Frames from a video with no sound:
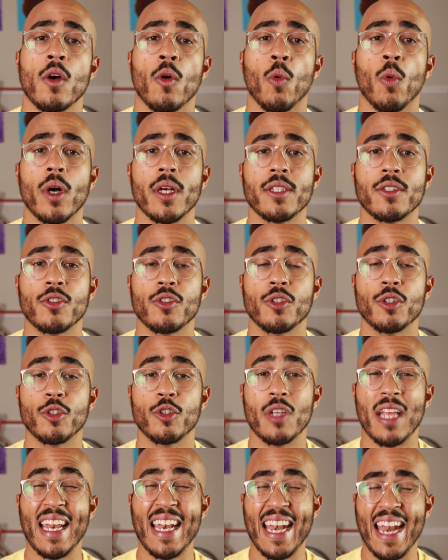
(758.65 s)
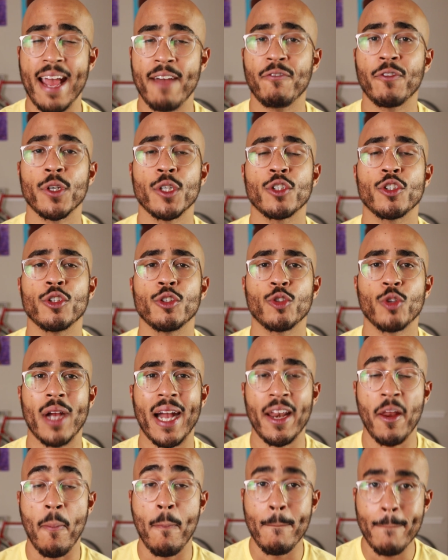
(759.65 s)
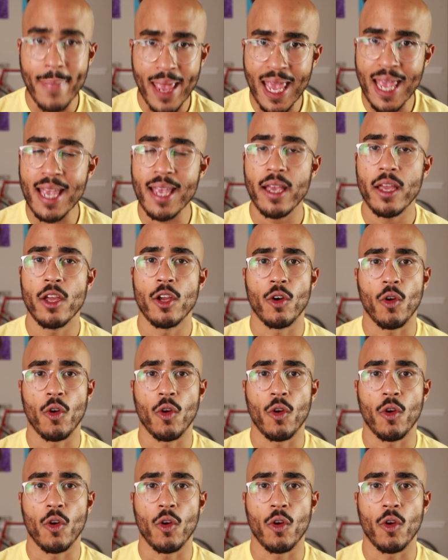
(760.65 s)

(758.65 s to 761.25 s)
was in an effort to try to make